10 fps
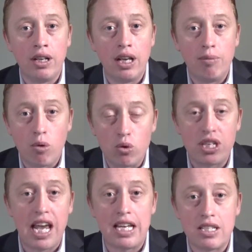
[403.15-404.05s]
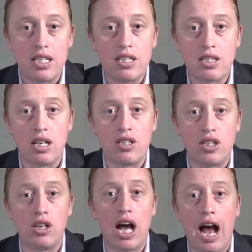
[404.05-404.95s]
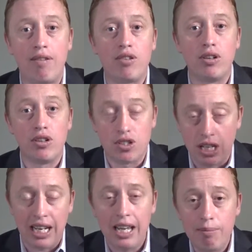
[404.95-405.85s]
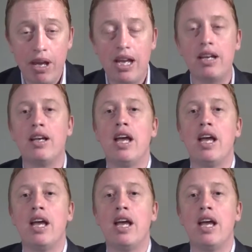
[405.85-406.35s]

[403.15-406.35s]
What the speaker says: in most cases until after there's a claim made.